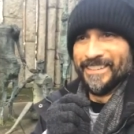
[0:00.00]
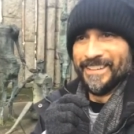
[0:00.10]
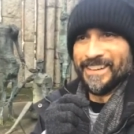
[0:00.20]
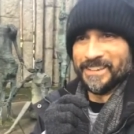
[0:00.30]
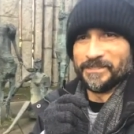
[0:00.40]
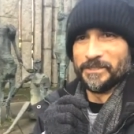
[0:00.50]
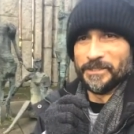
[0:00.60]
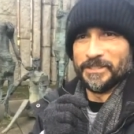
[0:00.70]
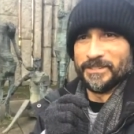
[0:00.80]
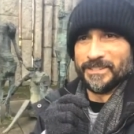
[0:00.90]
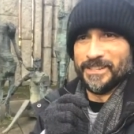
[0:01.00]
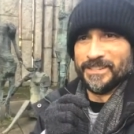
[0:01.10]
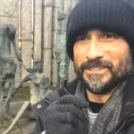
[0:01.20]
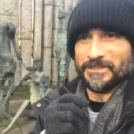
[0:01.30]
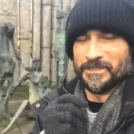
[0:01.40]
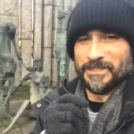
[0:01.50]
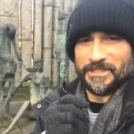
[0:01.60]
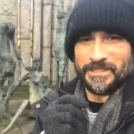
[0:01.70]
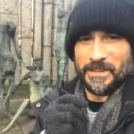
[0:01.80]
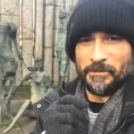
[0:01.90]
I could really use a hostel this
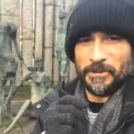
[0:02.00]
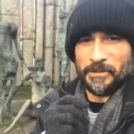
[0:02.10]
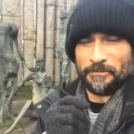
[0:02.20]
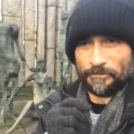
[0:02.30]
time around.